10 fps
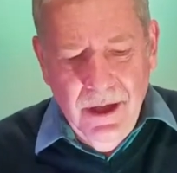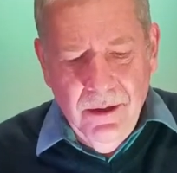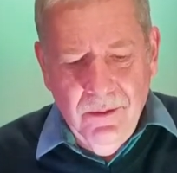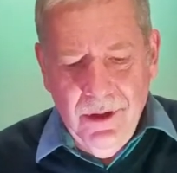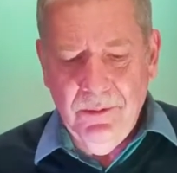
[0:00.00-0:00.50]

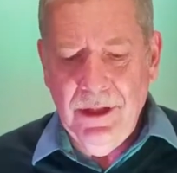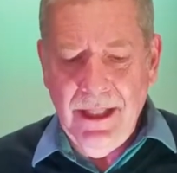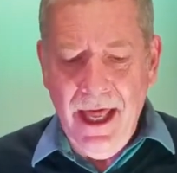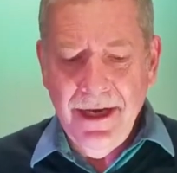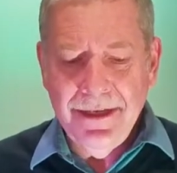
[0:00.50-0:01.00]
Well, a
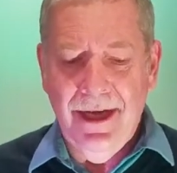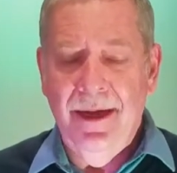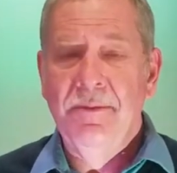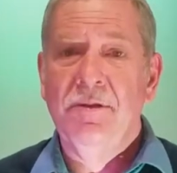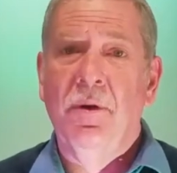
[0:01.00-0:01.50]
lot of
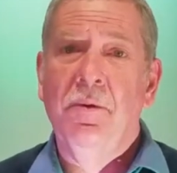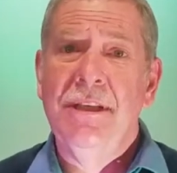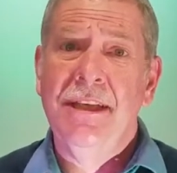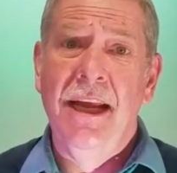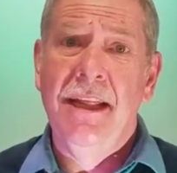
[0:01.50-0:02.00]
times when we
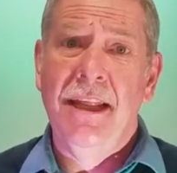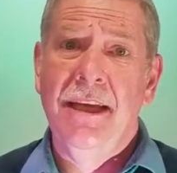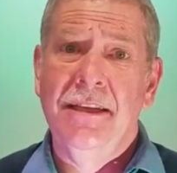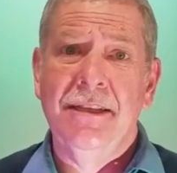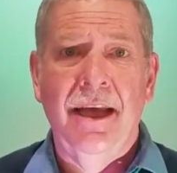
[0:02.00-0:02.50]
say
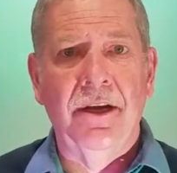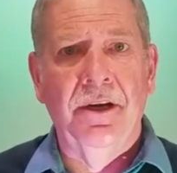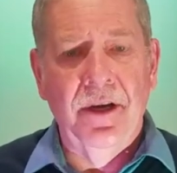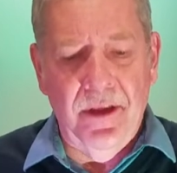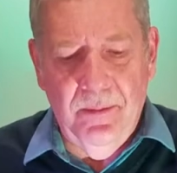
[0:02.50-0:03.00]
things that
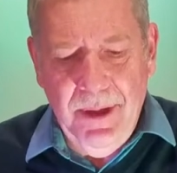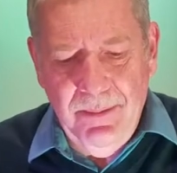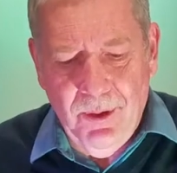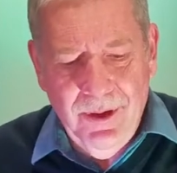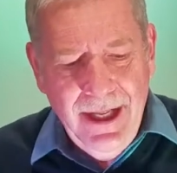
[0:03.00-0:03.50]
hurt other
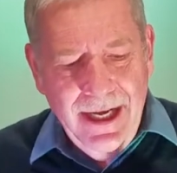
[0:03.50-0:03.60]
people,